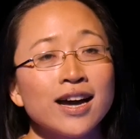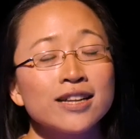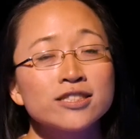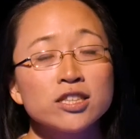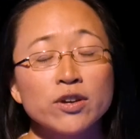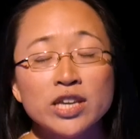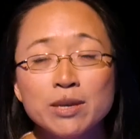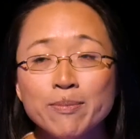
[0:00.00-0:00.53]

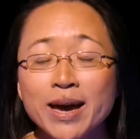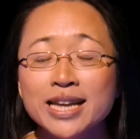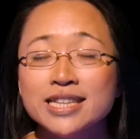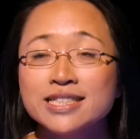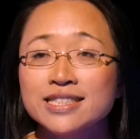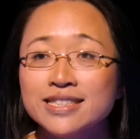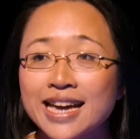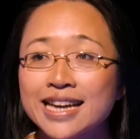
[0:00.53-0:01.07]
And so he made
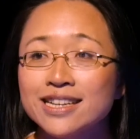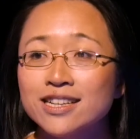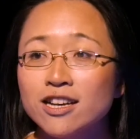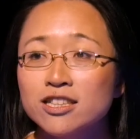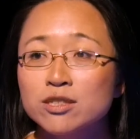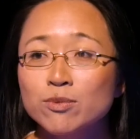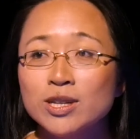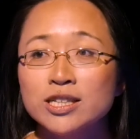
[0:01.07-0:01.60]
a stained
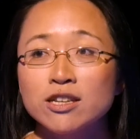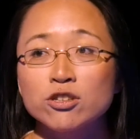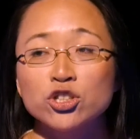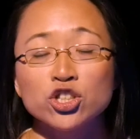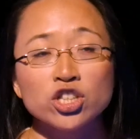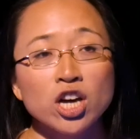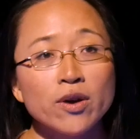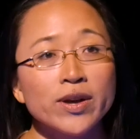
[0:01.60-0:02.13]
glass window
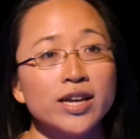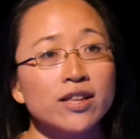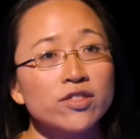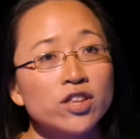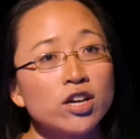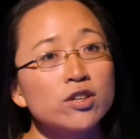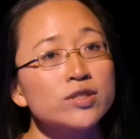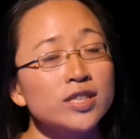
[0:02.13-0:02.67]
showing
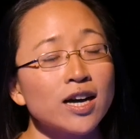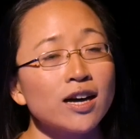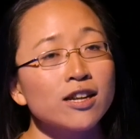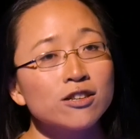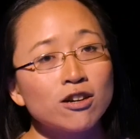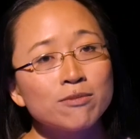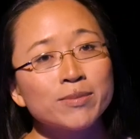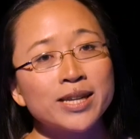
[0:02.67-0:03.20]
those
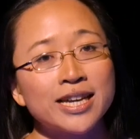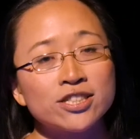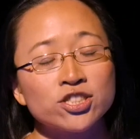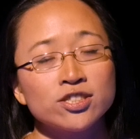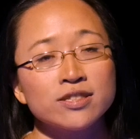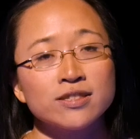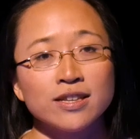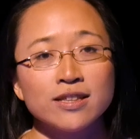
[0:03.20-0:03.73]
color
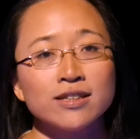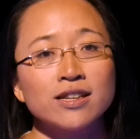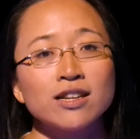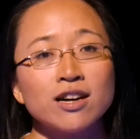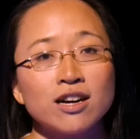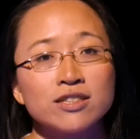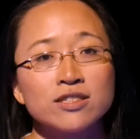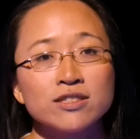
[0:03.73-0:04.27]
combinations in the
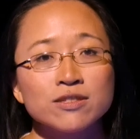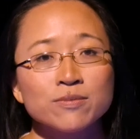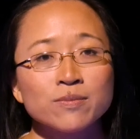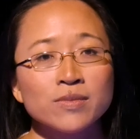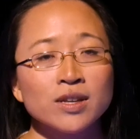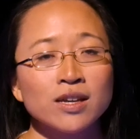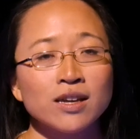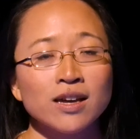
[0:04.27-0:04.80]
glass.
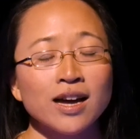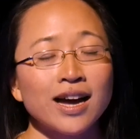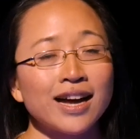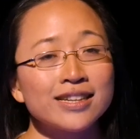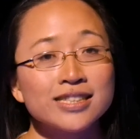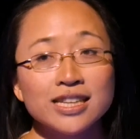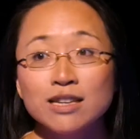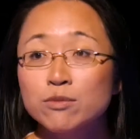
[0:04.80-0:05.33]

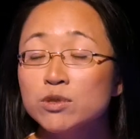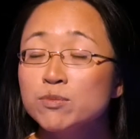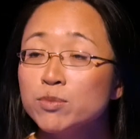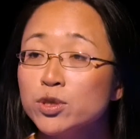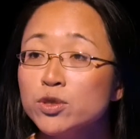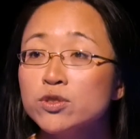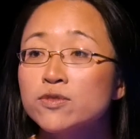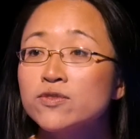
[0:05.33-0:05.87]
And it was
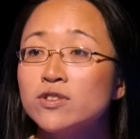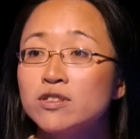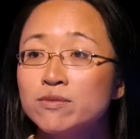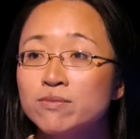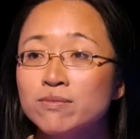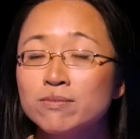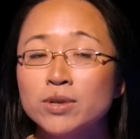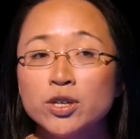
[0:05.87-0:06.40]
beautiful,
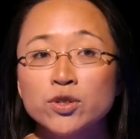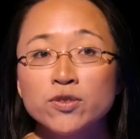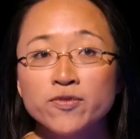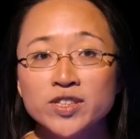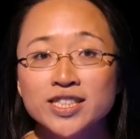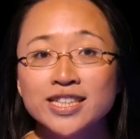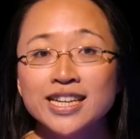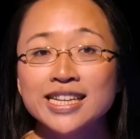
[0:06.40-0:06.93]
both
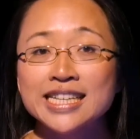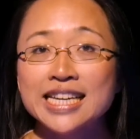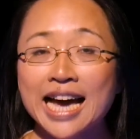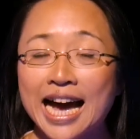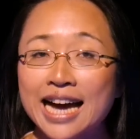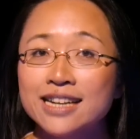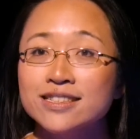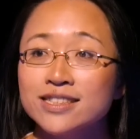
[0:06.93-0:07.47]

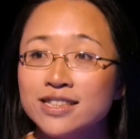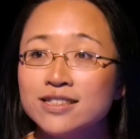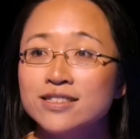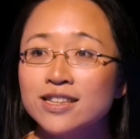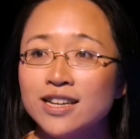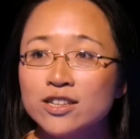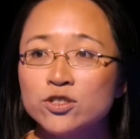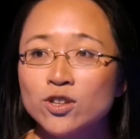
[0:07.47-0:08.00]
physically and
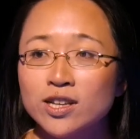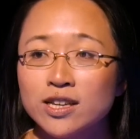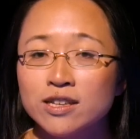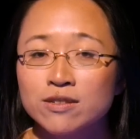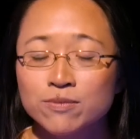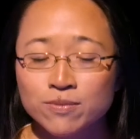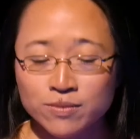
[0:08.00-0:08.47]
intellectually.